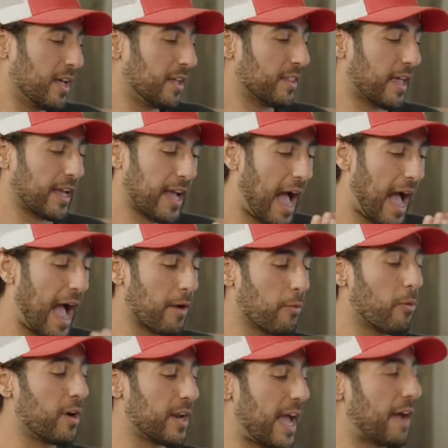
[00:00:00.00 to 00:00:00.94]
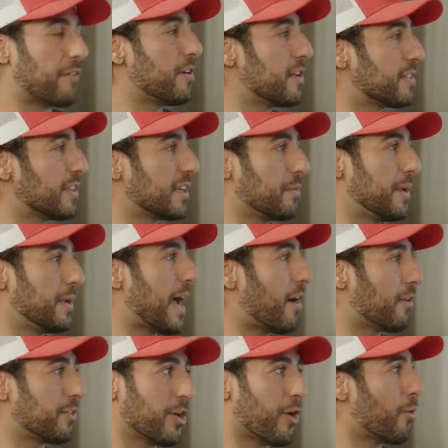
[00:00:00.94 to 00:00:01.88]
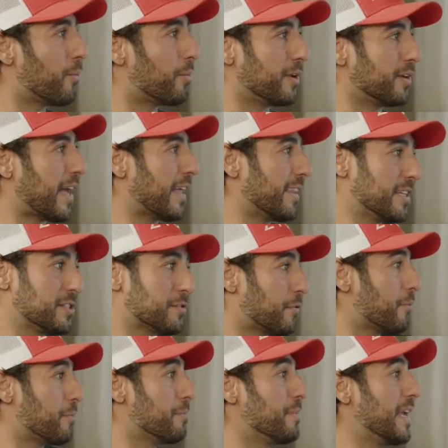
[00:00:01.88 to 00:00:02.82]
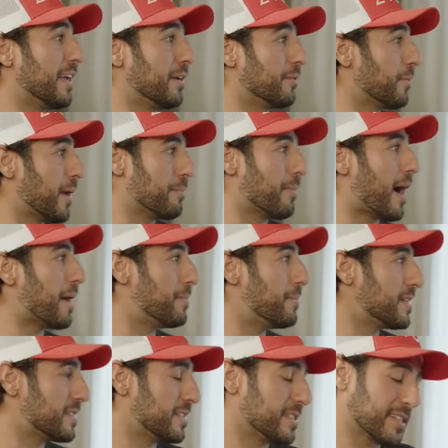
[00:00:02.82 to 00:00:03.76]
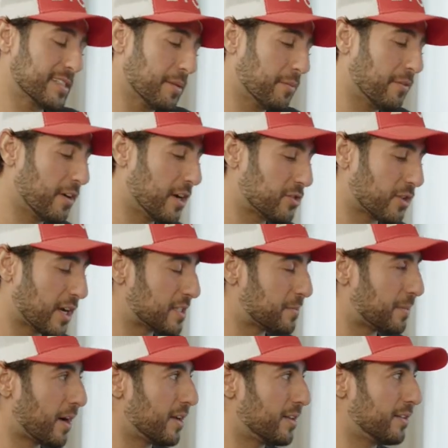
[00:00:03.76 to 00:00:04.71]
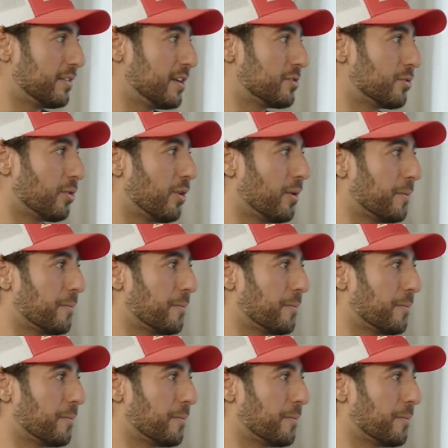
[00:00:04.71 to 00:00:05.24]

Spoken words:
like I want everything to be out in the open, at least for me in my business, because I'm a very transparent individual.